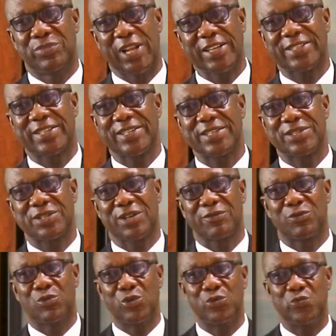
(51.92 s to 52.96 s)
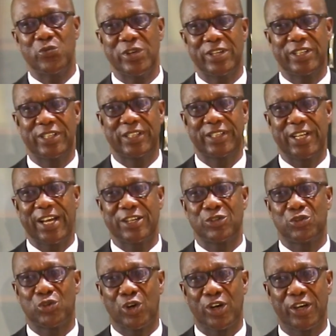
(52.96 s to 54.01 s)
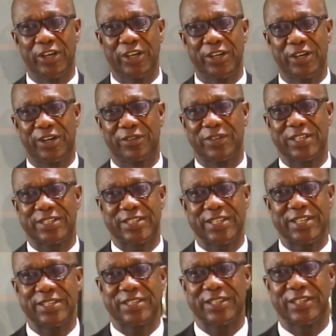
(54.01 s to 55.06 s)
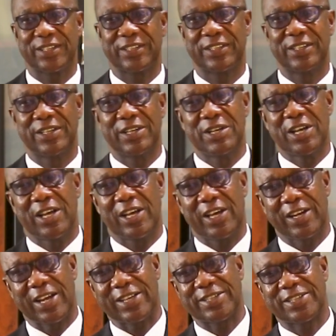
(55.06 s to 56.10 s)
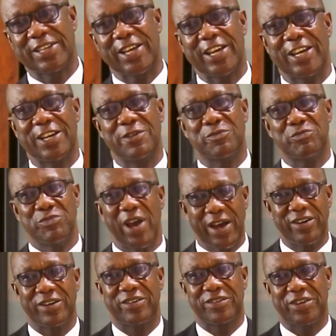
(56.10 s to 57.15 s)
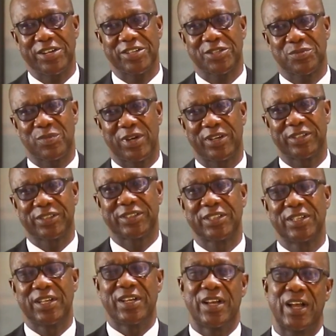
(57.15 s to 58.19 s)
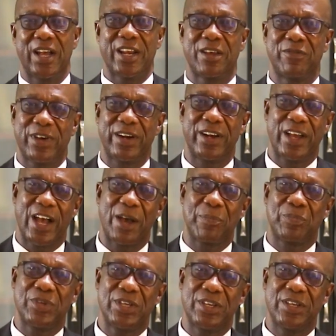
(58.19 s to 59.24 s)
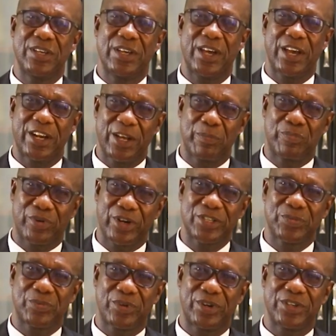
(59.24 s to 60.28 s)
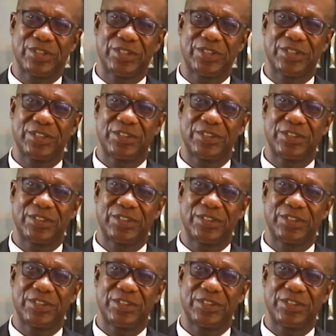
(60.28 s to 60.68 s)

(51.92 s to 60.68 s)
blessings of goodwill and joy of the season. And I say Merry Christmas and a very happy and a prosperous